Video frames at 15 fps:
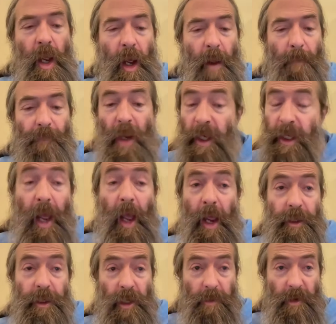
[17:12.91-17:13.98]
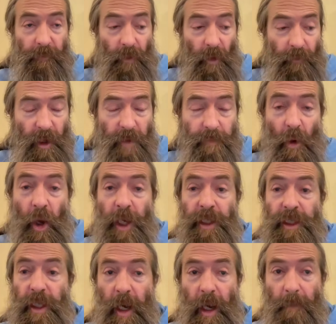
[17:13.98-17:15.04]
Um, yeah, in terms of your first
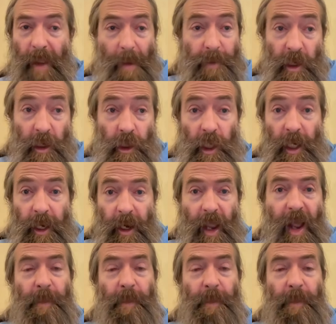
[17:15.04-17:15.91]
point, um, absolutely.